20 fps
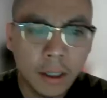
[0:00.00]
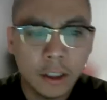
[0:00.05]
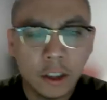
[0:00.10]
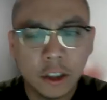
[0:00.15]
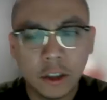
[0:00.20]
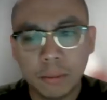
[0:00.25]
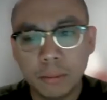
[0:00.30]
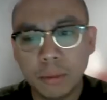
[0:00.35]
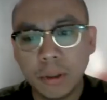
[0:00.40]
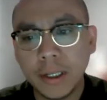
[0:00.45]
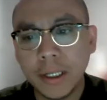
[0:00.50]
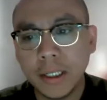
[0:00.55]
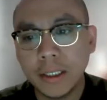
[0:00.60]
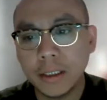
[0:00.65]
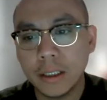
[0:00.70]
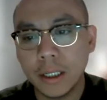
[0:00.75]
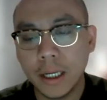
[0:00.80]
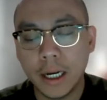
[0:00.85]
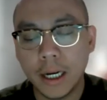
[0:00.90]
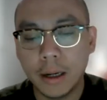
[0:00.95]
So
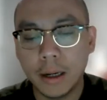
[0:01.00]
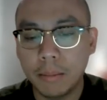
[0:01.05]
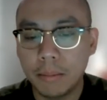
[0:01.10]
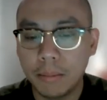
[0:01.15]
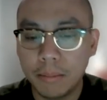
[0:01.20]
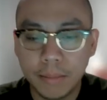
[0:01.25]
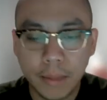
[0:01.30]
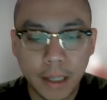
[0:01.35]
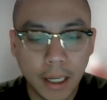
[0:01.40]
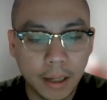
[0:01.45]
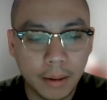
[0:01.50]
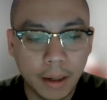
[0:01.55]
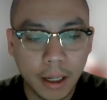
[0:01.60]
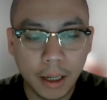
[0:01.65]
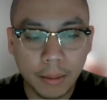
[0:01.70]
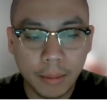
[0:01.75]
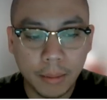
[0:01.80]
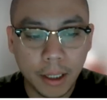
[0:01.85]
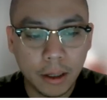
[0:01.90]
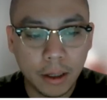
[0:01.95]
please, I
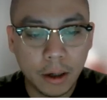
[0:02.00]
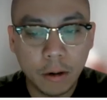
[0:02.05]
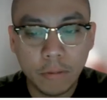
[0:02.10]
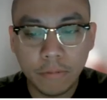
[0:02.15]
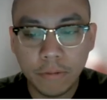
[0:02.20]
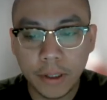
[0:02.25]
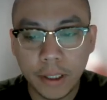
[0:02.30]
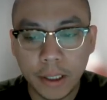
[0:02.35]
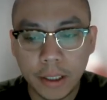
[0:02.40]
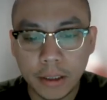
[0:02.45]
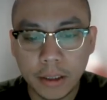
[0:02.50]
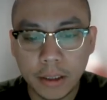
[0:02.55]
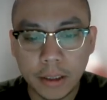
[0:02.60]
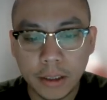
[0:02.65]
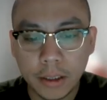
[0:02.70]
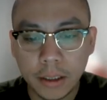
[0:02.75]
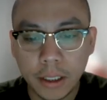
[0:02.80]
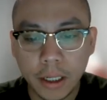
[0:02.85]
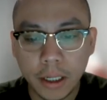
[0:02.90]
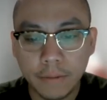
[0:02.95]
mean, hopefully
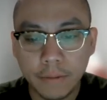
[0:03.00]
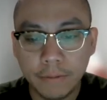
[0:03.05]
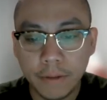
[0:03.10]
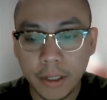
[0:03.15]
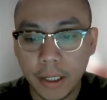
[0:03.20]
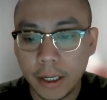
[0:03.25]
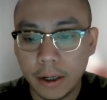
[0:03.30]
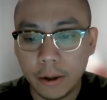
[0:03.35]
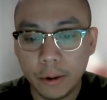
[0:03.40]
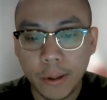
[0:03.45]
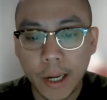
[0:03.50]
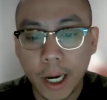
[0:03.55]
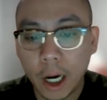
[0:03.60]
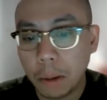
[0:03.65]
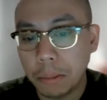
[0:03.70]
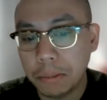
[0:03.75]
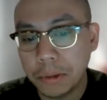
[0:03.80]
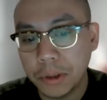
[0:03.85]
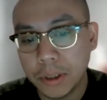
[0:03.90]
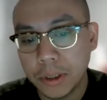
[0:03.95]
this video
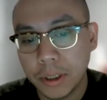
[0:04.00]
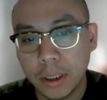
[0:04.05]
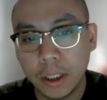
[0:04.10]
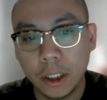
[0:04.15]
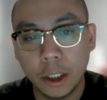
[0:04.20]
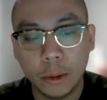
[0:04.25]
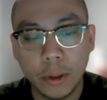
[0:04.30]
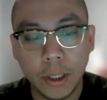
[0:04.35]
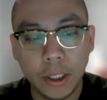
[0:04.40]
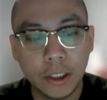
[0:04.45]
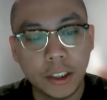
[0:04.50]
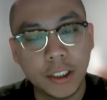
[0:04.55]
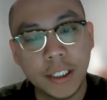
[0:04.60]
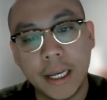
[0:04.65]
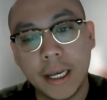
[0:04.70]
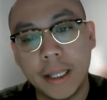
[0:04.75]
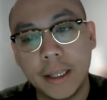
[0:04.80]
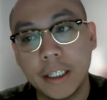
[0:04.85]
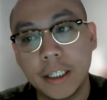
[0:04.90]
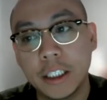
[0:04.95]
helps you
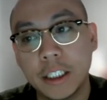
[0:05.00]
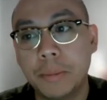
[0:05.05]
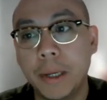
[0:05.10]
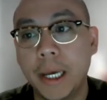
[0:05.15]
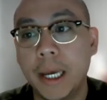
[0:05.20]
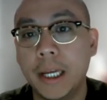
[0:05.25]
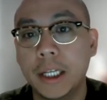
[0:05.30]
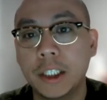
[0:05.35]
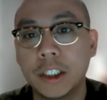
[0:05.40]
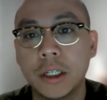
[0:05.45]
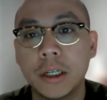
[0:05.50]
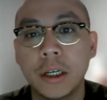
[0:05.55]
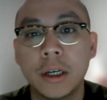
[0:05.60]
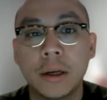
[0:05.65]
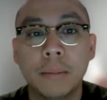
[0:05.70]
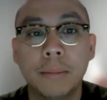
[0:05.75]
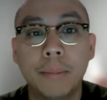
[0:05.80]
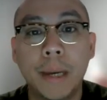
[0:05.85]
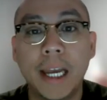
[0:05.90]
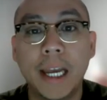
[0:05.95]
understand this page
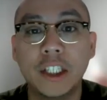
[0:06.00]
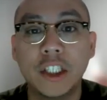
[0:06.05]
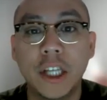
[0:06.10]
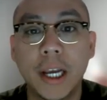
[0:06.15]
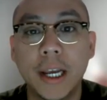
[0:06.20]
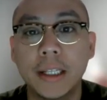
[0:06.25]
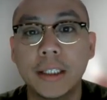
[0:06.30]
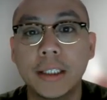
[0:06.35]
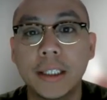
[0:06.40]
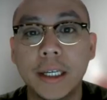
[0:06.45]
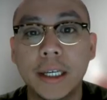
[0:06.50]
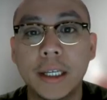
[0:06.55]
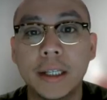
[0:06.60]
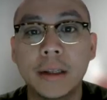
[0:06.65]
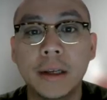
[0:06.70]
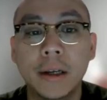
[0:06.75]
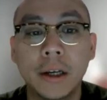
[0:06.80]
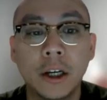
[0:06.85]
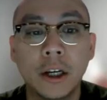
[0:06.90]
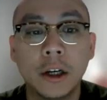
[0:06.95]

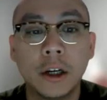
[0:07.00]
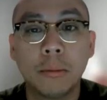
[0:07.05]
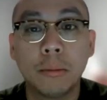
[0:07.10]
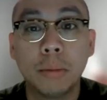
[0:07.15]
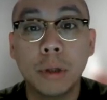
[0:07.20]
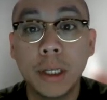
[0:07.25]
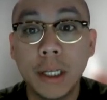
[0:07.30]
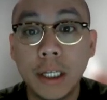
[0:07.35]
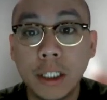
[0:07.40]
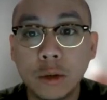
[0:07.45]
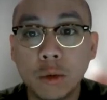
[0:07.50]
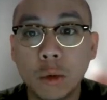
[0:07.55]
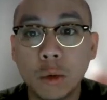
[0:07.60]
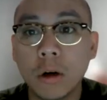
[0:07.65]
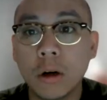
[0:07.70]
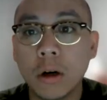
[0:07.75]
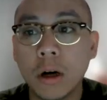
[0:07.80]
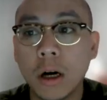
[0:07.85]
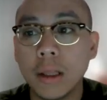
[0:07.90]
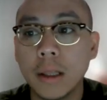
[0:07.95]
18. Please
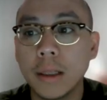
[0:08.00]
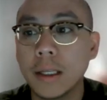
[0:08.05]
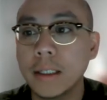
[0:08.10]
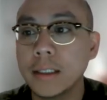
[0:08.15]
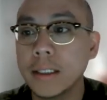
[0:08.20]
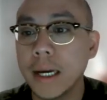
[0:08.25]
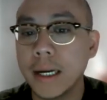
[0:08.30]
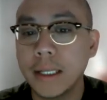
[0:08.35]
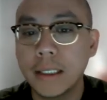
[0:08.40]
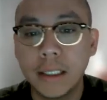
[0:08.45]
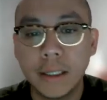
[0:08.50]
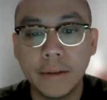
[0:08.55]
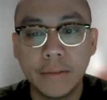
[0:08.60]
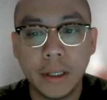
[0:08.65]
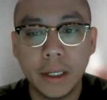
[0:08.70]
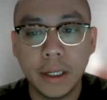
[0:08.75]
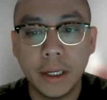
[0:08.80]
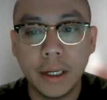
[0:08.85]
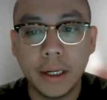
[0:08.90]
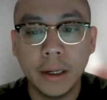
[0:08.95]
work on this
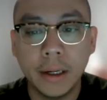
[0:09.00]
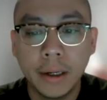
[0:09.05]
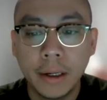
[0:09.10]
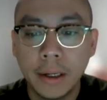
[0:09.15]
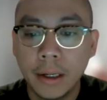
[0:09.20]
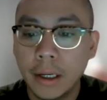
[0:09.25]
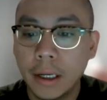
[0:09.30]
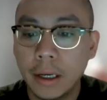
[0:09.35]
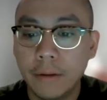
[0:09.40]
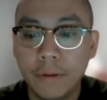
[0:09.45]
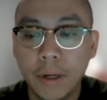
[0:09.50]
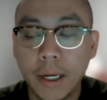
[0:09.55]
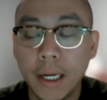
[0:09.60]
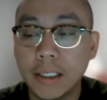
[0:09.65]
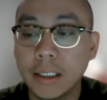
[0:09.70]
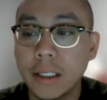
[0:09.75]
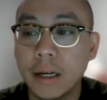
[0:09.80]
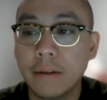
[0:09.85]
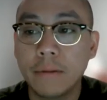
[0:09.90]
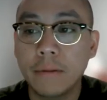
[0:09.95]
activity. If you
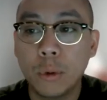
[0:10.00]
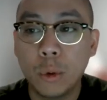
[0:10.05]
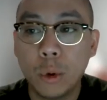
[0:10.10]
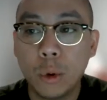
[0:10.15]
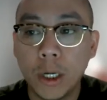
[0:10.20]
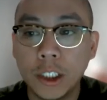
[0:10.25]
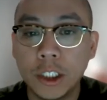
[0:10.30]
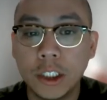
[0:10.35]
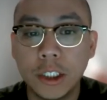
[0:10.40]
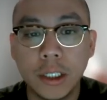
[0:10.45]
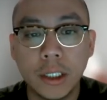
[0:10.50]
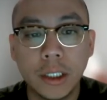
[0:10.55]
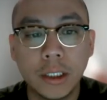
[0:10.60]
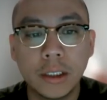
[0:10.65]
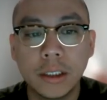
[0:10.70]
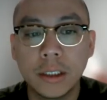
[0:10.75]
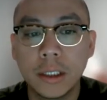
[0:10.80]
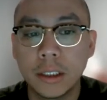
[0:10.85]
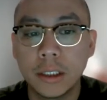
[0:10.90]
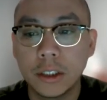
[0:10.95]
guys have
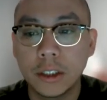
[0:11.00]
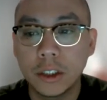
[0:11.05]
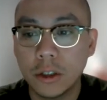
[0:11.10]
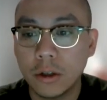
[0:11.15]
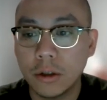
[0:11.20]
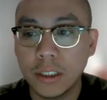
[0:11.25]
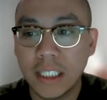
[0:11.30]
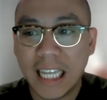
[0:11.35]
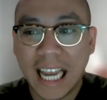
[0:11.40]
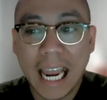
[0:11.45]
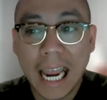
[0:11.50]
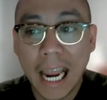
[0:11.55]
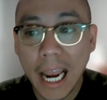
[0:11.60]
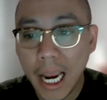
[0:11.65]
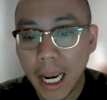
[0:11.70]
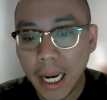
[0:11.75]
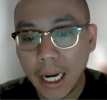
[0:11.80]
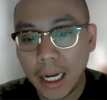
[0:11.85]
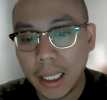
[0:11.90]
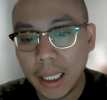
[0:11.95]
questions, concerns,
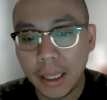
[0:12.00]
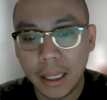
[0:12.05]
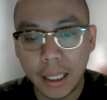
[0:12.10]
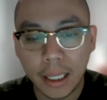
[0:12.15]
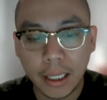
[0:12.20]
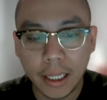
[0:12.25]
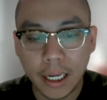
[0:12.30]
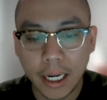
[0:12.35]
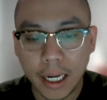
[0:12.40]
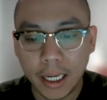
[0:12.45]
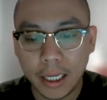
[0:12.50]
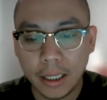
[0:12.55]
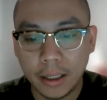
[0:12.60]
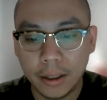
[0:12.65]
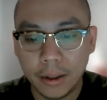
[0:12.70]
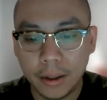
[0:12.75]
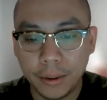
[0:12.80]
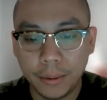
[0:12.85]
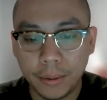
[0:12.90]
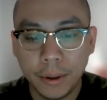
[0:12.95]
anything that I
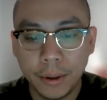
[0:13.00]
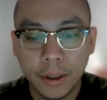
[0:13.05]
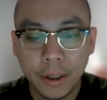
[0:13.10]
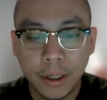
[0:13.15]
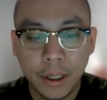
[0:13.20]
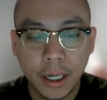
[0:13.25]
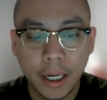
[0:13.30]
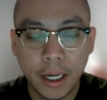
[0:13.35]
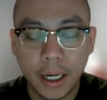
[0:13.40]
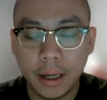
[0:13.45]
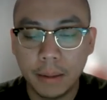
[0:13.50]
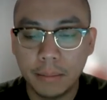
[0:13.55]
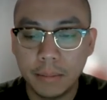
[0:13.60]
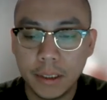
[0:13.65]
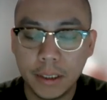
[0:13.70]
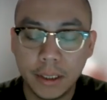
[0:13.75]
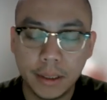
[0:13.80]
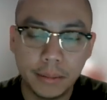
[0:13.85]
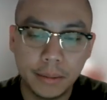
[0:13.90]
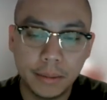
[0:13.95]
can do
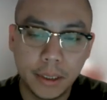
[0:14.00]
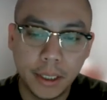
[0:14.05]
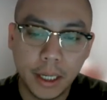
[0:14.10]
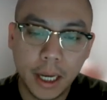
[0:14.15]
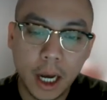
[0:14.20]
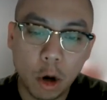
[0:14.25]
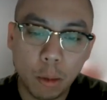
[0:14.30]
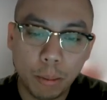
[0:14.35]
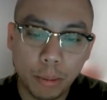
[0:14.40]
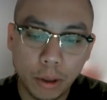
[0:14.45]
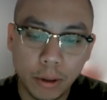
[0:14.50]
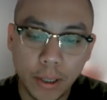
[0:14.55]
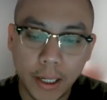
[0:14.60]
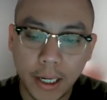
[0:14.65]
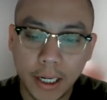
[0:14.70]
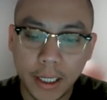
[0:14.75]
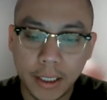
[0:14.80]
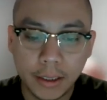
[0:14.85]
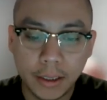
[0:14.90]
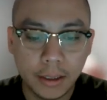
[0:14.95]
to help you
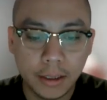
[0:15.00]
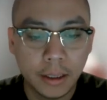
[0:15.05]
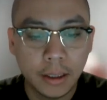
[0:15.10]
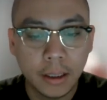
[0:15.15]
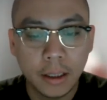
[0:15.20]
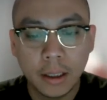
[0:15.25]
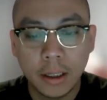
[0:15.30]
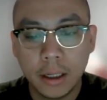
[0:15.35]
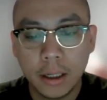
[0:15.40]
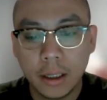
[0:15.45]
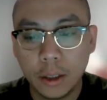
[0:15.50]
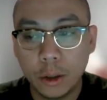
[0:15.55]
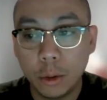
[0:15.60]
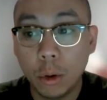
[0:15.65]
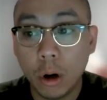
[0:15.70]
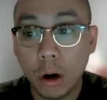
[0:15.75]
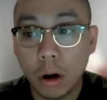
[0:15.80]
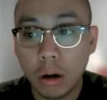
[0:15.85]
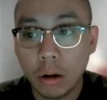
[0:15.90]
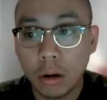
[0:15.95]
guys,
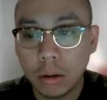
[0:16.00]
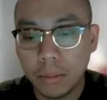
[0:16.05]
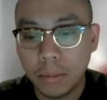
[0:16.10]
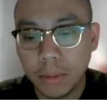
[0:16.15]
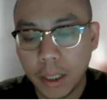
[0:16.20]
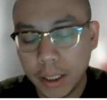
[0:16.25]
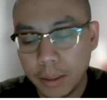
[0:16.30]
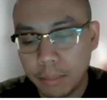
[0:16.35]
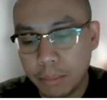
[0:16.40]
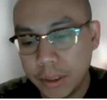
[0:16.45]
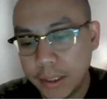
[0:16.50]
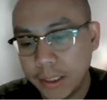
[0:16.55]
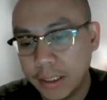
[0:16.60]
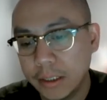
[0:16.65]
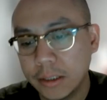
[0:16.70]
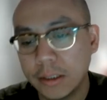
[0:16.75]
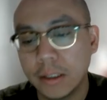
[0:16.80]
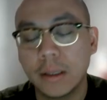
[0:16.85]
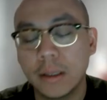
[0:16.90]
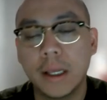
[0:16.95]
you all,
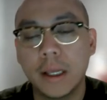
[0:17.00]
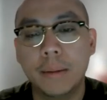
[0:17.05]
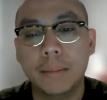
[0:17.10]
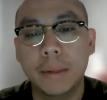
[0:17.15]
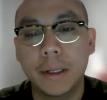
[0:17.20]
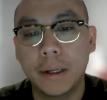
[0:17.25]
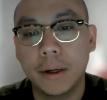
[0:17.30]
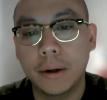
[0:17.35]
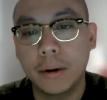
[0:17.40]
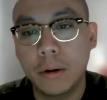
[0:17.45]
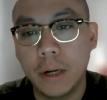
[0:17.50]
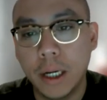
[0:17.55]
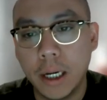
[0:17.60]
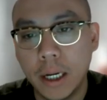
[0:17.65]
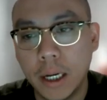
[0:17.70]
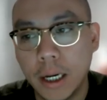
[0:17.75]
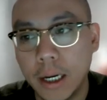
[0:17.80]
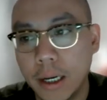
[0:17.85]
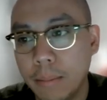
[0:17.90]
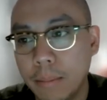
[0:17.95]
please let me know.
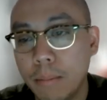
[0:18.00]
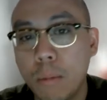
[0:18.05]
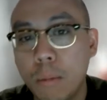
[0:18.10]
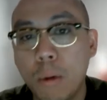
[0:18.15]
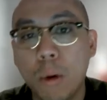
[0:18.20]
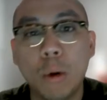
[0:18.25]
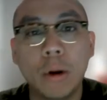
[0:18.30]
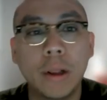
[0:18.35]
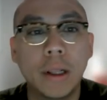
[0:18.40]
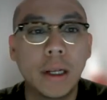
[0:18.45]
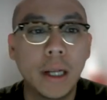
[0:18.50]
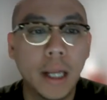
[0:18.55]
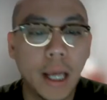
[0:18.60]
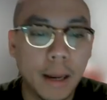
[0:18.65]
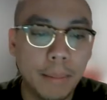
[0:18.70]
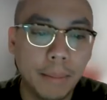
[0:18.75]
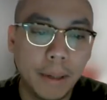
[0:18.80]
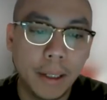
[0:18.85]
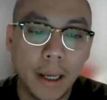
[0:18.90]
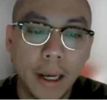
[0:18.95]
I am more than
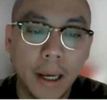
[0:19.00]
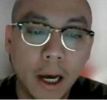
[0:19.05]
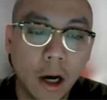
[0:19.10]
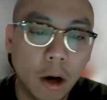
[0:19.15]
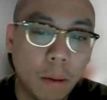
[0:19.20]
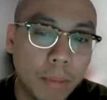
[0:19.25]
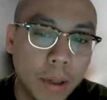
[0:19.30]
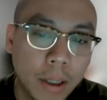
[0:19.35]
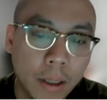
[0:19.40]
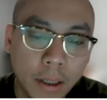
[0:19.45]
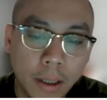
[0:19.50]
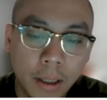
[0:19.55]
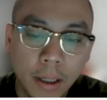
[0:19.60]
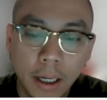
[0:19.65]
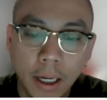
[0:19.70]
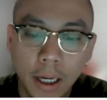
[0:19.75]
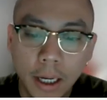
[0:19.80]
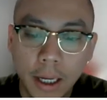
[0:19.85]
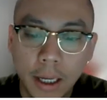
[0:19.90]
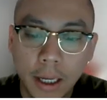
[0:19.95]
happy to help.
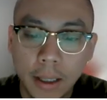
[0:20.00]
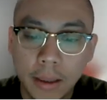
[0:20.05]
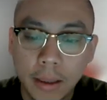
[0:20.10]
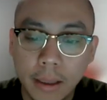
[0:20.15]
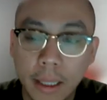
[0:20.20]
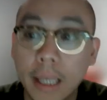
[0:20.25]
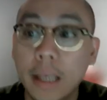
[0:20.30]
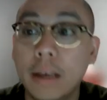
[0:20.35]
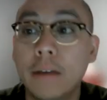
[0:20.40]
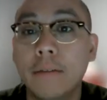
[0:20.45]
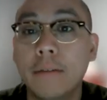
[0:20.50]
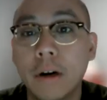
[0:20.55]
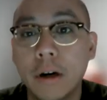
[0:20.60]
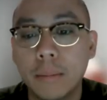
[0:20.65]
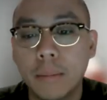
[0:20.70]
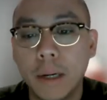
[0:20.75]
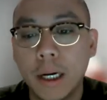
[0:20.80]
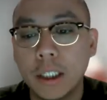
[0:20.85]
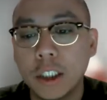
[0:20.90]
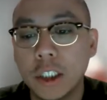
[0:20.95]
Thank you
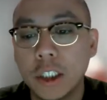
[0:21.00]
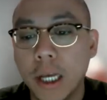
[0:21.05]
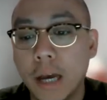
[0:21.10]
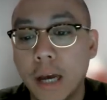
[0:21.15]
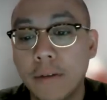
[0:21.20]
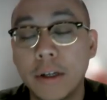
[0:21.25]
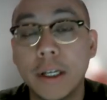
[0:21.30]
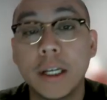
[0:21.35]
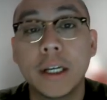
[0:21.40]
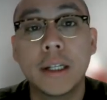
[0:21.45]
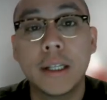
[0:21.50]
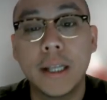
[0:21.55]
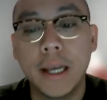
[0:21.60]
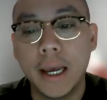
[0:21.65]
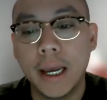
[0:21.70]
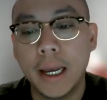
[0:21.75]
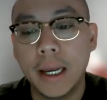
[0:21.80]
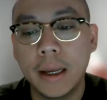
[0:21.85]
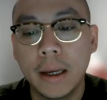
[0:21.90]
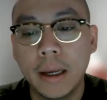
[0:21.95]
very much. Have a good
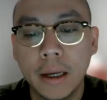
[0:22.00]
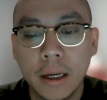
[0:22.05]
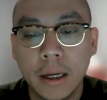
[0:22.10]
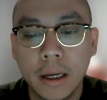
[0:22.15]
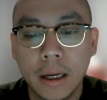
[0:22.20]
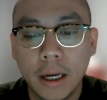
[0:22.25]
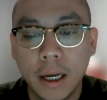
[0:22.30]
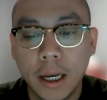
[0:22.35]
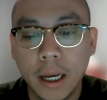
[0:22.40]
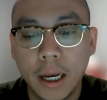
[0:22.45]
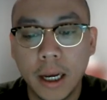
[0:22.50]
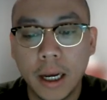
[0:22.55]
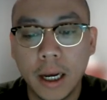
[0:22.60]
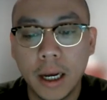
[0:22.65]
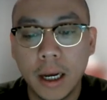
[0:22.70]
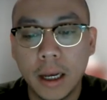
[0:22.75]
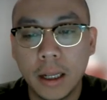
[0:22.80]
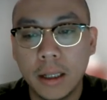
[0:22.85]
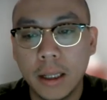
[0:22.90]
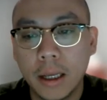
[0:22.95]
day.
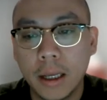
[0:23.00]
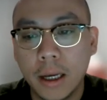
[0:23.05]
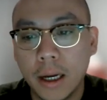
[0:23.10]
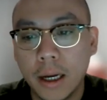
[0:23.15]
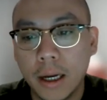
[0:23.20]
And